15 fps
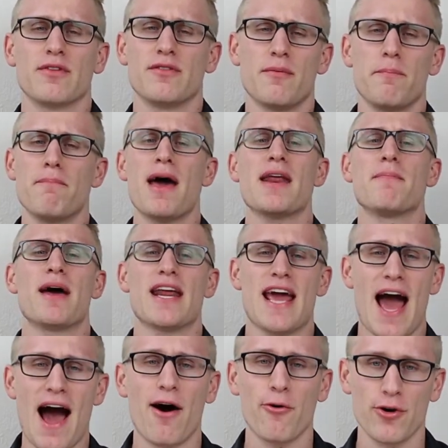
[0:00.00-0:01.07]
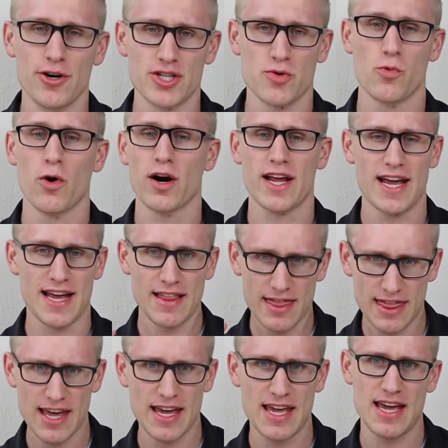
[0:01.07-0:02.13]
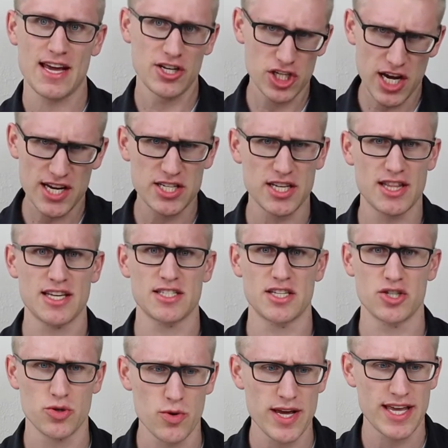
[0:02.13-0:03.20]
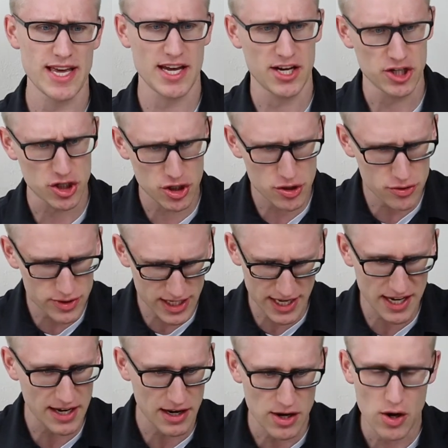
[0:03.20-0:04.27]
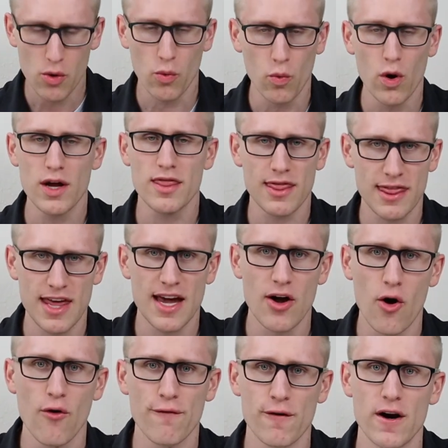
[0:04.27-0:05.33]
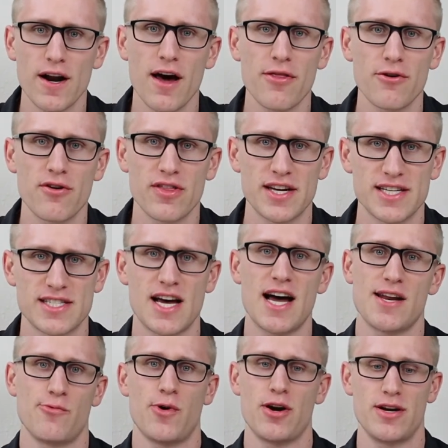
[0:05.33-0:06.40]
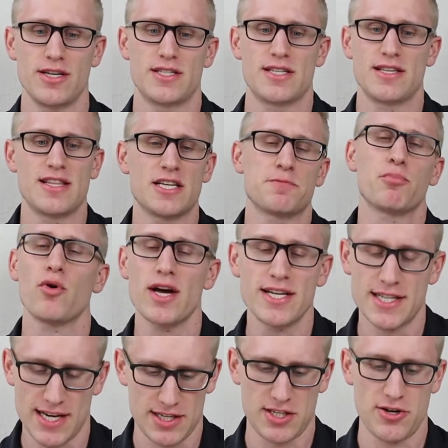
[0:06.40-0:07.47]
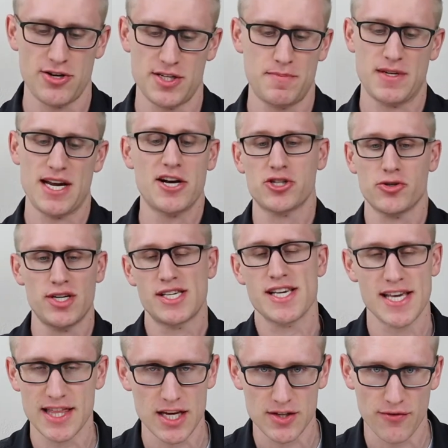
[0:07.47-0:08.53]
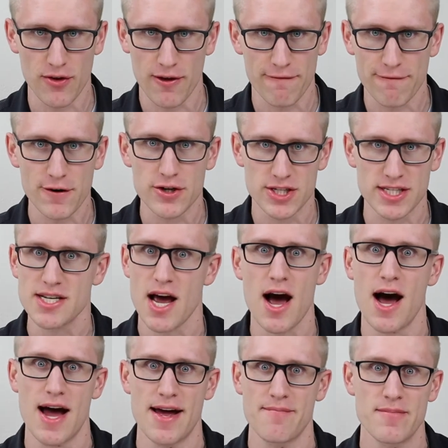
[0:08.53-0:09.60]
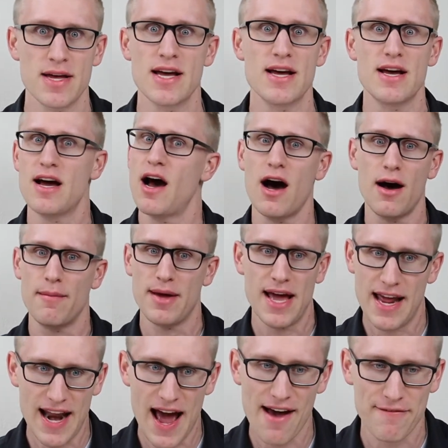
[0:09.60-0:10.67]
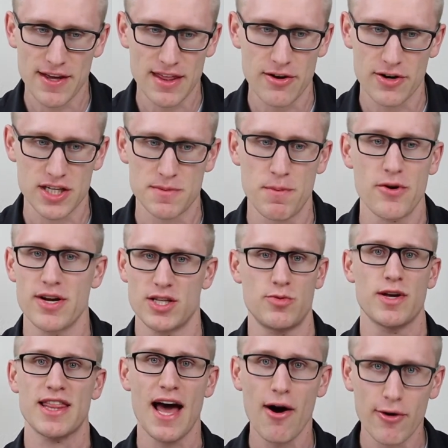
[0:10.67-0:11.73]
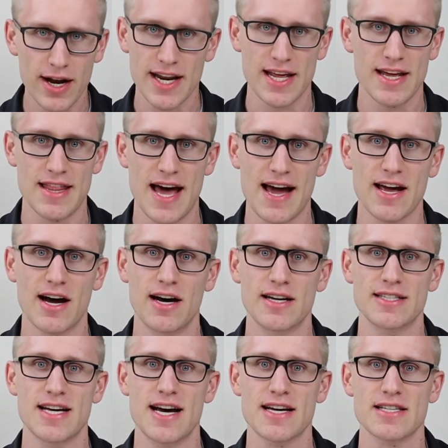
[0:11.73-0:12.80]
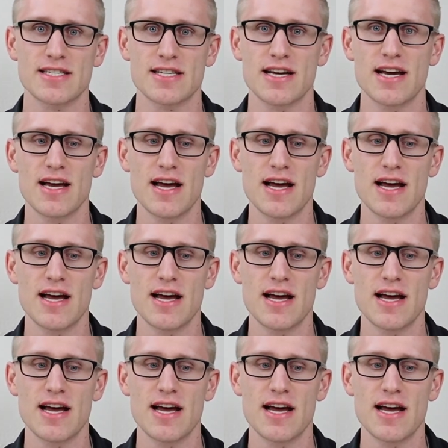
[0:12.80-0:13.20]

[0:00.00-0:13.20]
many hours working and thinking and changing things and tweaking and choosing one thing over another in the design, whereas this playtester is potentially seeing this for the first time and having their experience without any of that context.